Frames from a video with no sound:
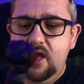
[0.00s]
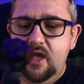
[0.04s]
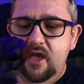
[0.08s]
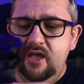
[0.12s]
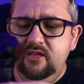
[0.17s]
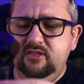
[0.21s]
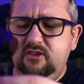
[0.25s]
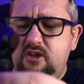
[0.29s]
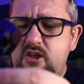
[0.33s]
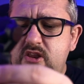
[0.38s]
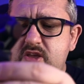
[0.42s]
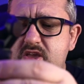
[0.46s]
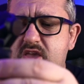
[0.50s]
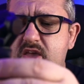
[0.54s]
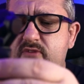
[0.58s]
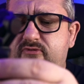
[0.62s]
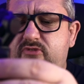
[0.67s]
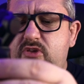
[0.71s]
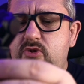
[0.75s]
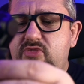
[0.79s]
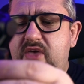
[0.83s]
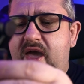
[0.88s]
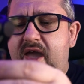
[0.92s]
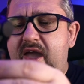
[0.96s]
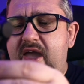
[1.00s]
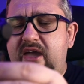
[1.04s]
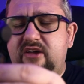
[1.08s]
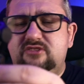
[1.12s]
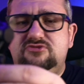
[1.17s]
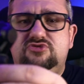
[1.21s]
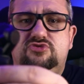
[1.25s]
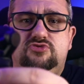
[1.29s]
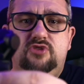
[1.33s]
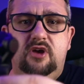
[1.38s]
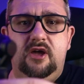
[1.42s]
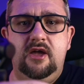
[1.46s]
it's going to give you that
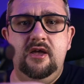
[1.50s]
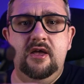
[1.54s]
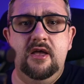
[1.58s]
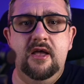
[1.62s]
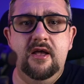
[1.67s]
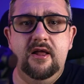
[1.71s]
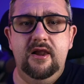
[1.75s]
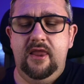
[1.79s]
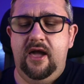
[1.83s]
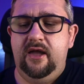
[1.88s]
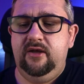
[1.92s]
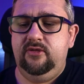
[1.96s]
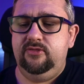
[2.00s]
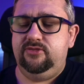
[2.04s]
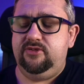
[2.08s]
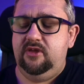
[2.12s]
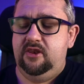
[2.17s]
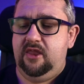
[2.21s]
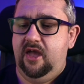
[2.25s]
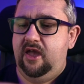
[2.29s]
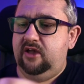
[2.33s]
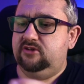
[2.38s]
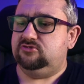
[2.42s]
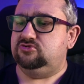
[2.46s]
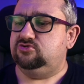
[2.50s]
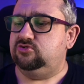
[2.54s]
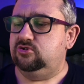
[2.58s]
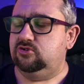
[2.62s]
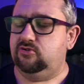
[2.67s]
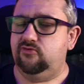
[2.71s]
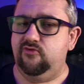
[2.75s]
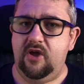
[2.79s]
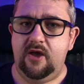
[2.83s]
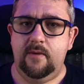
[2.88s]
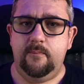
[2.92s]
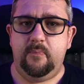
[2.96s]
extra length and extra
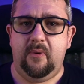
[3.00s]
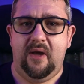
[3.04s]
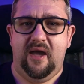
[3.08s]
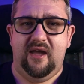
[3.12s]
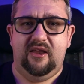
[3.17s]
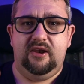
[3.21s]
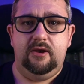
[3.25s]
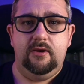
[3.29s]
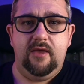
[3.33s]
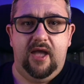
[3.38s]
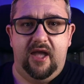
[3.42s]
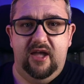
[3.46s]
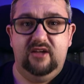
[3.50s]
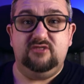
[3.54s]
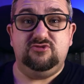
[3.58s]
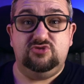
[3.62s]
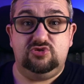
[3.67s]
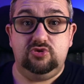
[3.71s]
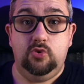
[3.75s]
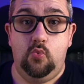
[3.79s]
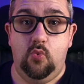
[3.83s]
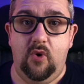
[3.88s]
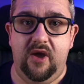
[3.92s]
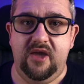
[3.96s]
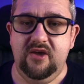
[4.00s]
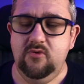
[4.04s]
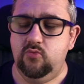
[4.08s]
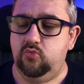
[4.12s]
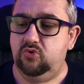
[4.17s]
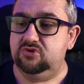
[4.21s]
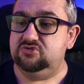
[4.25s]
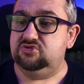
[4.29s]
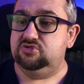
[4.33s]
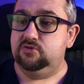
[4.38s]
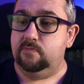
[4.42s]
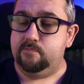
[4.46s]
grip and extra weight,
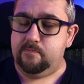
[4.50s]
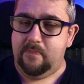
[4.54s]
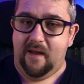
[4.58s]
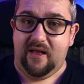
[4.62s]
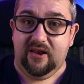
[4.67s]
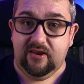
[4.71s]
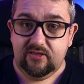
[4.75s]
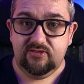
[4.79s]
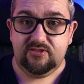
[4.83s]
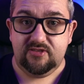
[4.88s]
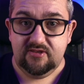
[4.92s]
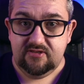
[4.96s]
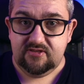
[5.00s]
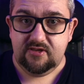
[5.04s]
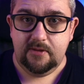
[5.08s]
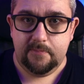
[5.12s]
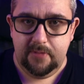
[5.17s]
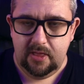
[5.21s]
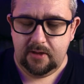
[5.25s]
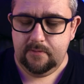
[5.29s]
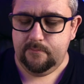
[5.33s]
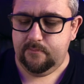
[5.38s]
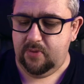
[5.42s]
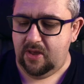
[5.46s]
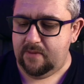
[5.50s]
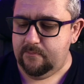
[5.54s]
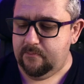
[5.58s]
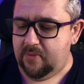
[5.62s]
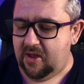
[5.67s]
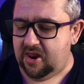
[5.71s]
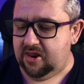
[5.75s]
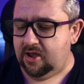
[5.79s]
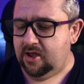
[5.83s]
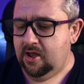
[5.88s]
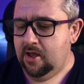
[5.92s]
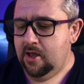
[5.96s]
which should balance this a bit
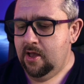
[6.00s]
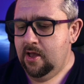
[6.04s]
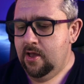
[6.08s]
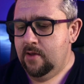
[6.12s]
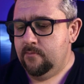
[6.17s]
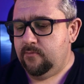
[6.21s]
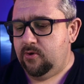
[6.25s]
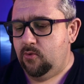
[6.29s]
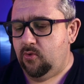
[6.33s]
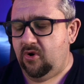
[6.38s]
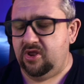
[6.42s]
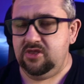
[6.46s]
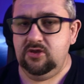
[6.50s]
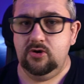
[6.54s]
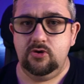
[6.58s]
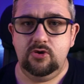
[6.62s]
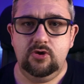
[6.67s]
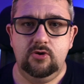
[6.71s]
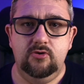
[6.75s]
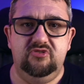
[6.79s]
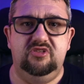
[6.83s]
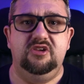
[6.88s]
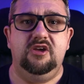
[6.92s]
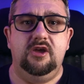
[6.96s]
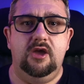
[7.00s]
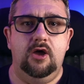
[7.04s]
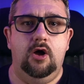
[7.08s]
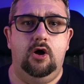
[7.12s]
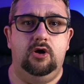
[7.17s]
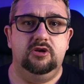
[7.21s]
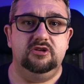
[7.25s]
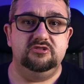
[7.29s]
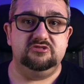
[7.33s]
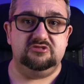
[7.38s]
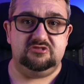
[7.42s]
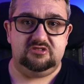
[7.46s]
better. But when you're using it
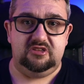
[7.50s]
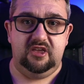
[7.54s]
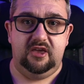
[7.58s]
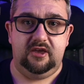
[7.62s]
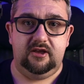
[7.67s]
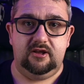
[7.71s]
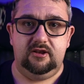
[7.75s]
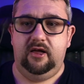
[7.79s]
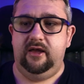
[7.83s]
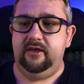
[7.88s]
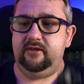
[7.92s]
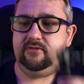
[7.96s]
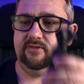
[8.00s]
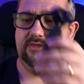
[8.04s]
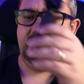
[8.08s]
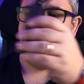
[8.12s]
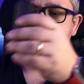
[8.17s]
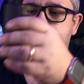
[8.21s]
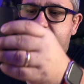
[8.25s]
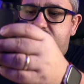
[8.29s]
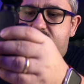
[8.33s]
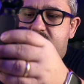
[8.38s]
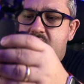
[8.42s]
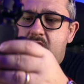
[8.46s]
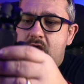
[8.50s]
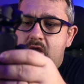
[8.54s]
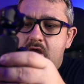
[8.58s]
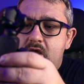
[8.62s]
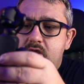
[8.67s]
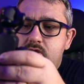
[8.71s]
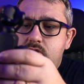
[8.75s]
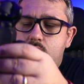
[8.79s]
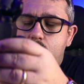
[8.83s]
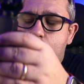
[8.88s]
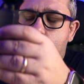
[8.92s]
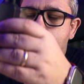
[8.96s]
on a stick like this,
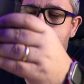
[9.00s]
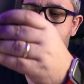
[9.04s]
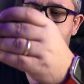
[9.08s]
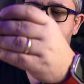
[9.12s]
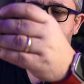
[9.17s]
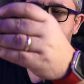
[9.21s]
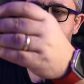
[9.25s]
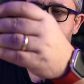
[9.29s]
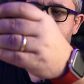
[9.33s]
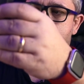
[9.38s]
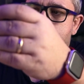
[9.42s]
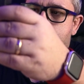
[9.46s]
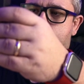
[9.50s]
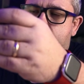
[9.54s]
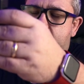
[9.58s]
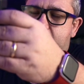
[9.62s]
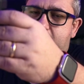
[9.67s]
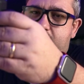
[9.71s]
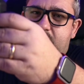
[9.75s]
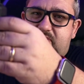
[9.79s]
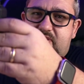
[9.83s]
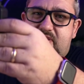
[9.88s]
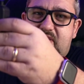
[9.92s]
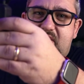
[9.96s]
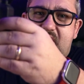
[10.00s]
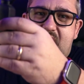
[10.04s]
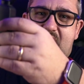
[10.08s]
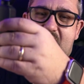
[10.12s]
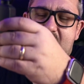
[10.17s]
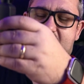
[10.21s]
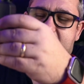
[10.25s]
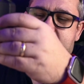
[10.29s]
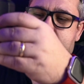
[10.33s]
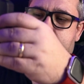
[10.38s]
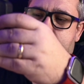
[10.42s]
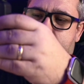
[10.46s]
you're not
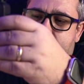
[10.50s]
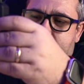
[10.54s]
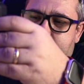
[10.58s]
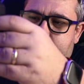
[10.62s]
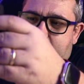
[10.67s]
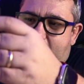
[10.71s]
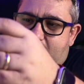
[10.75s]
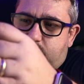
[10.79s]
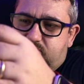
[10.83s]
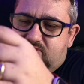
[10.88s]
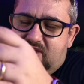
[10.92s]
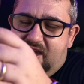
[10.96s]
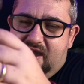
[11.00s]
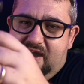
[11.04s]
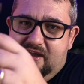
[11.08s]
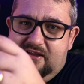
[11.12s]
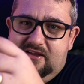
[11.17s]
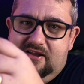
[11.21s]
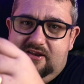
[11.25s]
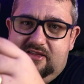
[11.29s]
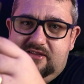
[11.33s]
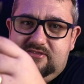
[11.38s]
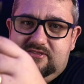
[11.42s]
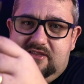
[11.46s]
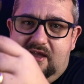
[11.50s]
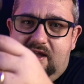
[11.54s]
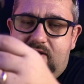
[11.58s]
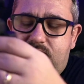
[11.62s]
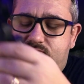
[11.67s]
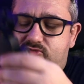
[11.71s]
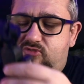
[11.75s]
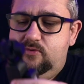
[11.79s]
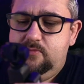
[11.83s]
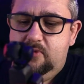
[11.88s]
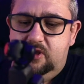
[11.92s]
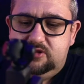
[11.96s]
going to be able to angle it down
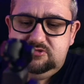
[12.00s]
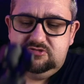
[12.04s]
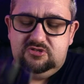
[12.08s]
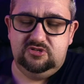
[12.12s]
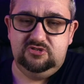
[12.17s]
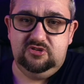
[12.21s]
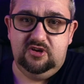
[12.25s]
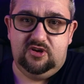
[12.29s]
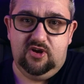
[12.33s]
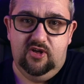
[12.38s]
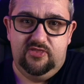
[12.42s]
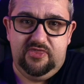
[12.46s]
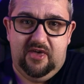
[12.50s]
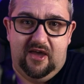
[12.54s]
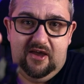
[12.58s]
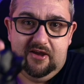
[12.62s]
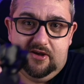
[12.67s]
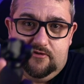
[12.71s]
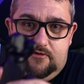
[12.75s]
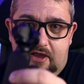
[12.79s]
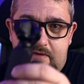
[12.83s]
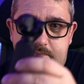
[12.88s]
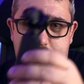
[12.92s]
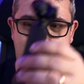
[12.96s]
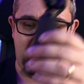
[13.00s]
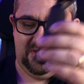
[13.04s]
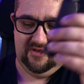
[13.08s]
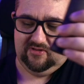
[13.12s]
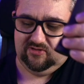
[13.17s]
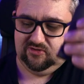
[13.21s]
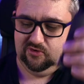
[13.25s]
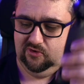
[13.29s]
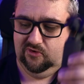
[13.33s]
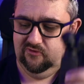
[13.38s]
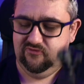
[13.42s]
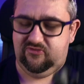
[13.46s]
too much because you've got that great big
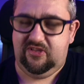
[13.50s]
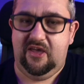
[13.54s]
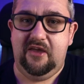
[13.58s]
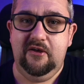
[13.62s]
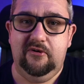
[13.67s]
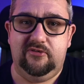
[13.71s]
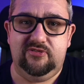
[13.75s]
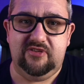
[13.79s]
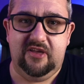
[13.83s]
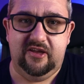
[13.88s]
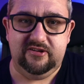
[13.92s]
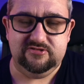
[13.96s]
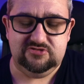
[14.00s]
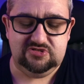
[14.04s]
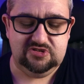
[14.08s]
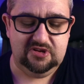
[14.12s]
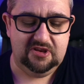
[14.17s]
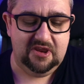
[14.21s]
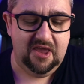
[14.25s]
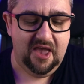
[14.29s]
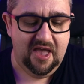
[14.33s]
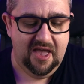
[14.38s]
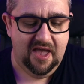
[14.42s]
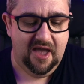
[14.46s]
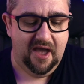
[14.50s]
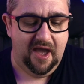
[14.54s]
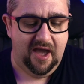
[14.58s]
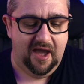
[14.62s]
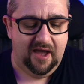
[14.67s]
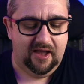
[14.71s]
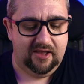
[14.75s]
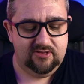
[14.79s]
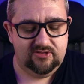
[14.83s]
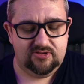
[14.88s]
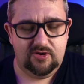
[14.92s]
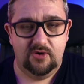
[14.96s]
sort of tail section,
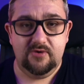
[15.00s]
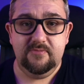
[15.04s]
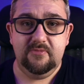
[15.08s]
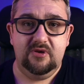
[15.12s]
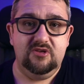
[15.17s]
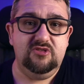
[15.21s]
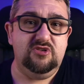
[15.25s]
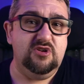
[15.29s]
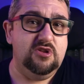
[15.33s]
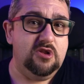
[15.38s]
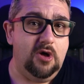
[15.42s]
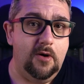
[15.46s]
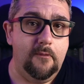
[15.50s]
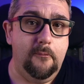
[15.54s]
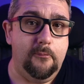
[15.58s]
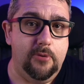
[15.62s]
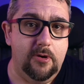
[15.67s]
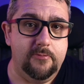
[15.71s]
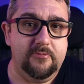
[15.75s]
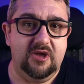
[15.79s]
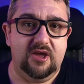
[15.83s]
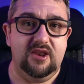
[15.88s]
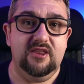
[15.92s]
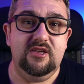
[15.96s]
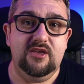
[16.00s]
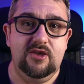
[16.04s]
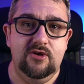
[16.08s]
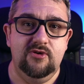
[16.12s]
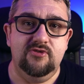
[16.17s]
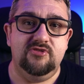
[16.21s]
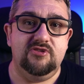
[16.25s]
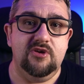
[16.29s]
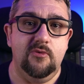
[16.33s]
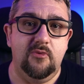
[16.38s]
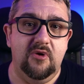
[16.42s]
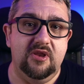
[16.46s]
and so it means you're not probably going to
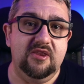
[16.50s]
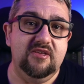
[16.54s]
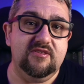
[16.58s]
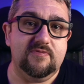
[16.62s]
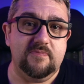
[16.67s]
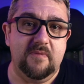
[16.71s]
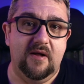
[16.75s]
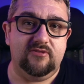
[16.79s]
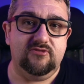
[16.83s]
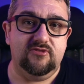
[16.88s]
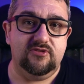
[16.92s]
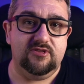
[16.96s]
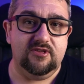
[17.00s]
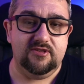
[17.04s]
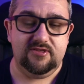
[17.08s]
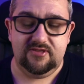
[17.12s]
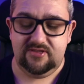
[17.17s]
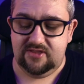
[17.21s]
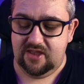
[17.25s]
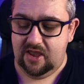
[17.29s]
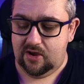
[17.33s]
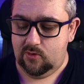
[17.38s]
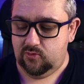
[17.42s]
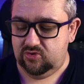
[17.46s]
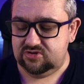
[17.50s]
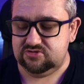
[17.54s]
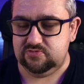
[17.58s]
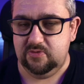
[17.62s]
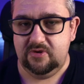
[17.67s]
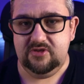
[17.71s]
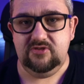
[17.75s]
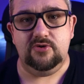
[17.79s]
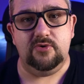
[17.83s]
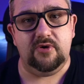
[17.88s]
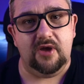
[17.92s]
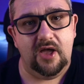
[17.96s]
use it when it's mounted to the stick, which
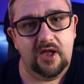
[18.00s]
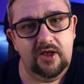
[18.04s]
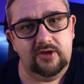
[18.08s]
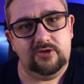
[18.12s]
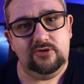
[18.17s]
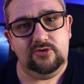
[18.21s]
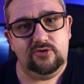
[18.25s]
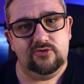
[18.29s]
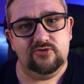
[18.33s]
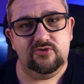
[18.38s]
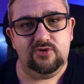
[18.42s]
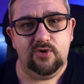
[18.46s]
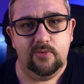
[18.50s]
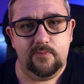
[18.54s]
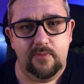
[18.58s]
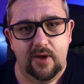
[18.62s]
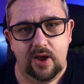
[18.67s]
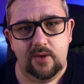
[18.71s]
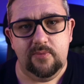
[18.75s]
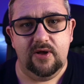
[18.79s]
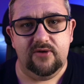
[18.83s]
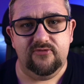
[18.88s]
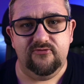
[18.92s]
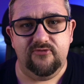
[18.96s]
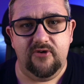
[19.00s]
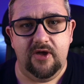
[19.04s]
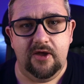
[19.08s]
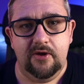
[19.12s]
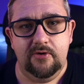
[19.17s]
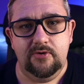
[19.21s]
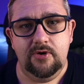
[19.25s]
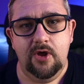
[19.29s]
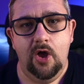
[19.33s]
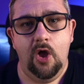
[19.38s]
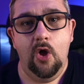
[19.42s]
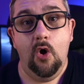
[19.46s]
means you can't use your mobile
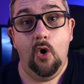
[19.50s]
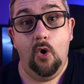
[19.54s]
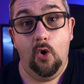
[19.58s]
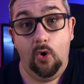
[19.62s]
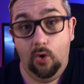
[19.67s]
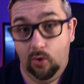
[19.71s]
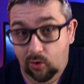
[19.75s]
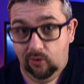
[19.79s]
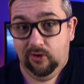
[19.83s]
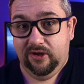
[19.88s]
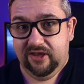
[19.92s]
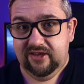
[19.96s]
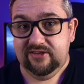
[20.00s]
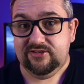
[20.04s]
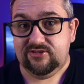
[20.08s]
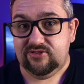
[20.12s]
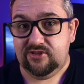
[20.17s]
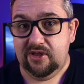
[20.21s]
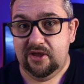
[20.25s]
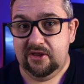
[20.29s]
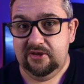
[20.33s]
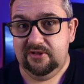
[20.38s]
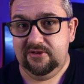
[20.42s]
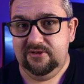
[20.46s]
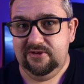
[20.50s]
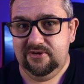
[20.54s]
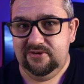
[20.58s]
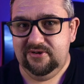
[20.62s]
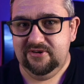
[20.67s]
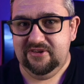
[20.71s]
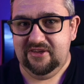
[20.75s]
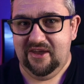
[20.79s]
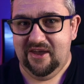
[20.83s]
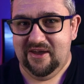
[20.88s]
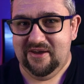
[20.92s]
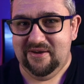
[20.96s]
phone or external
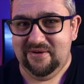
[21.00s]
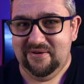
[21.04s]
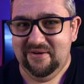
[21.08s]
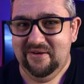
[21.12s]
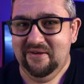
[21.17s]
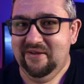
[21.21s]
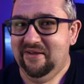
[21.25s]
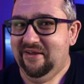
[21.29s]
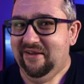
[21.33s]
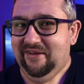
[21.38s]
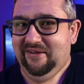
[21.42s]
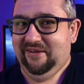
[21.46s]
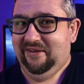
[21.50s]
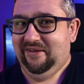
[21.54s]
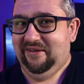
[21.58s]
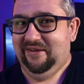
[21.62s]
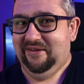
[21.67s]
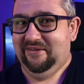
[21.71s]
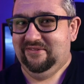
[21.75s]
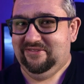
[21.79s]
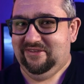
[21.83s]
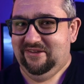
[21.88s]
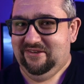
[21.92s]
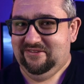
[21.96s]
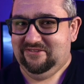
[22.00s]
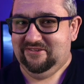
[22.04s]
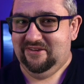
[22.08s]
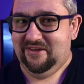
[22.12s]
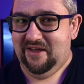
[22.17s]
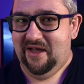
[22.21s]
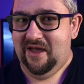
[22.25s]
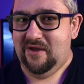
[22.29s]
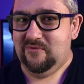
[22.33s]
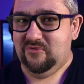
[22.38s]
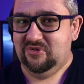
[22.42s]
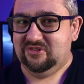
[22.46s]
audio.
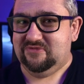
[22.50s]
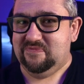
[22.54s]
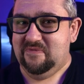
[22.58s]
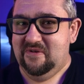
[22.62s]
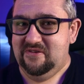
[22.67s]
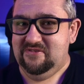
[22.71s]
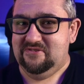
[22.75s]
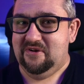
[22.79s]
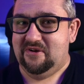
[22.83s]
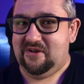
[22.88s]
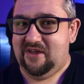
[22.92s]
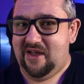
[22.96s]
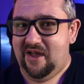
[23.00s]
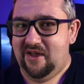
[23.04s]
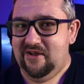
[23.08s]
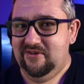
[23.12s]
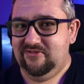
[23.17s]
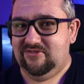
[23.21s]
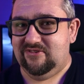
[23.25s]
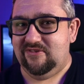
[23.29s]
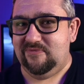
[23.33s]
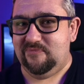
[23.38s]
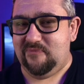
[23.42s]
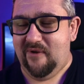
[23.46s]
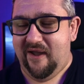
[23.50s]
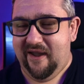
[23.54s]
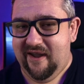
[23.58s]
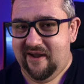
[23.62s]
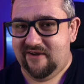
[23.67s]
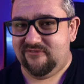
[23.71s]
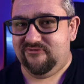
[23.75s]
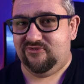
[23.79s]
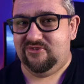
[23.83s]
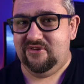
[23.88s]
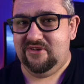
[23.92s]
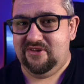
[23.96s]
DJI, which means you're going to
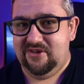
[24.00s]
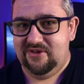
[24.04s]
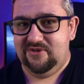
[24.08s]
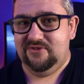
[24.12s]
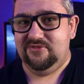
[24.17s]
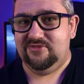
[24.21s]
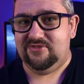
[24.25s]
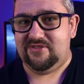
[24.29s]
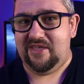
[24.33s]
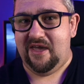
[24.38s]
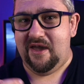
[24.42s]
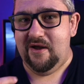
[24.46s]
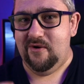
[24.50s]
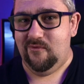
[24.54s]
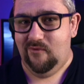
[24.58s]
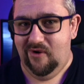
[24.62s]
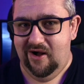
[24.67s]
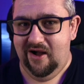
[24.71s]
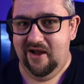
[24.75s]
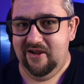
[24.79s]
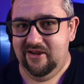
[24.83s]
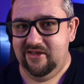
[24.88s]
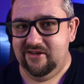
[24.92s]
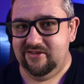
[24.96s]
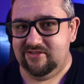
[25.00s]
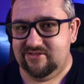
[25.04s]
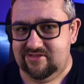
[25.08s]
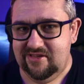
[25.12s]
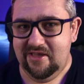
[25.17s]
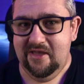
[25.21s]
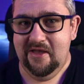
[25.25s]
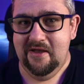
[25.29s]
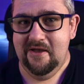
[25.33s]
have to use their wireless